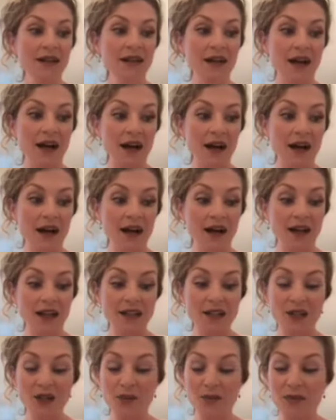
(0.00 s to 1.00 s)
a
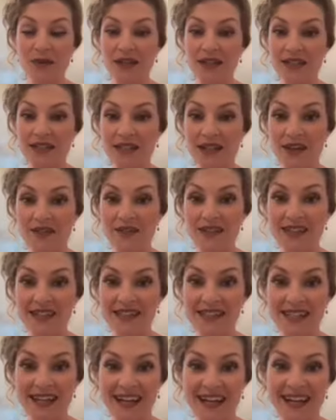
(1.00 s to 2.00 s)
little bit of
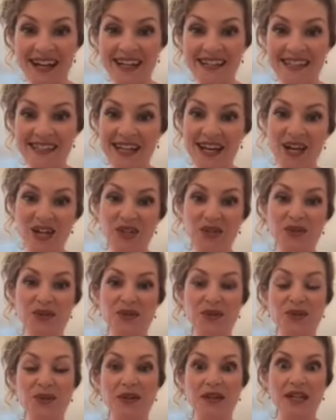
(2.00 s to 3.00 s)
insight as to how you
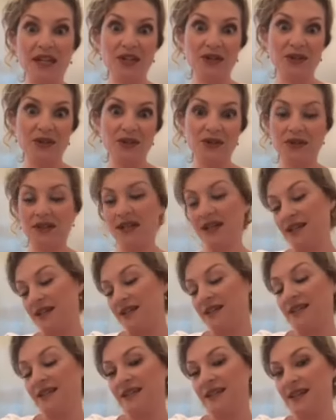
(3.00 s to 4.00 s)
can create your own
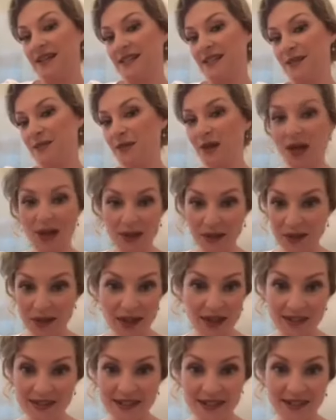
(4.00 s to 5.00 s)
custom color
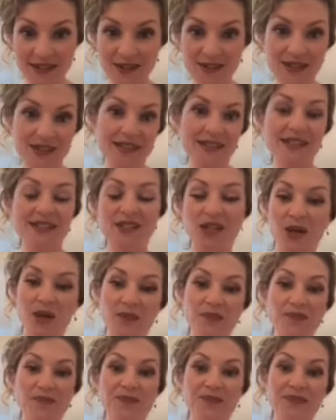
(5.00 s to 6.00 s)
cocktails. So,
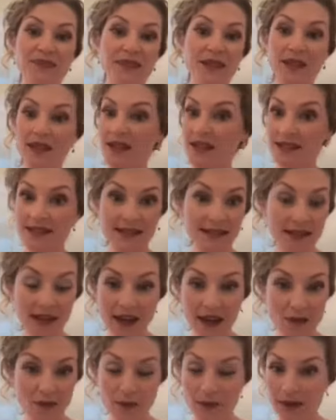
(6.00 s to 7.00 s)
because
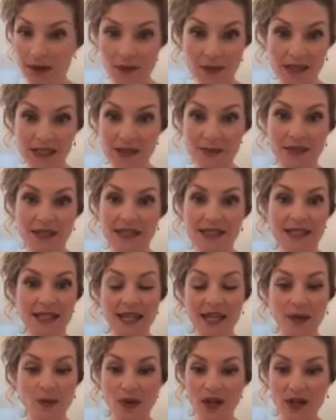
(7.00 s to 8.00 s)
not everybody wants to be the
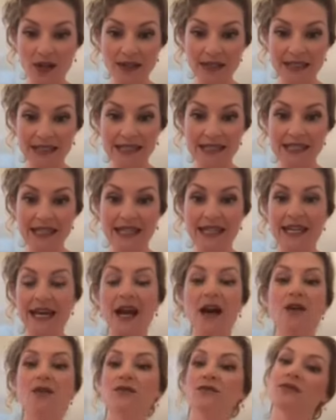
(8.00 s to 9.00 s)
same. We all need to stand
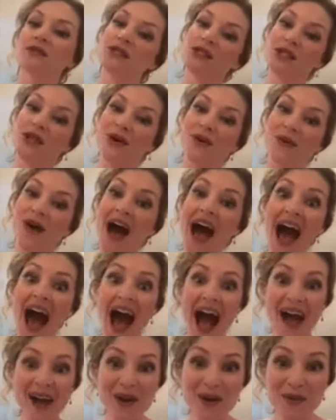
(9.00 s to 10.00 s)
out. So
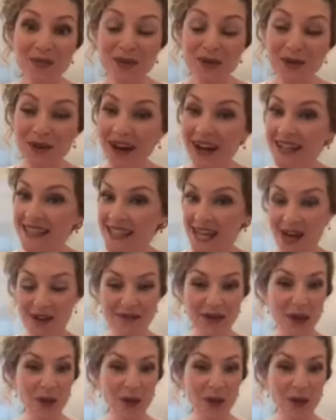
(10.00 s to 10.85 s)
I hope you guys have a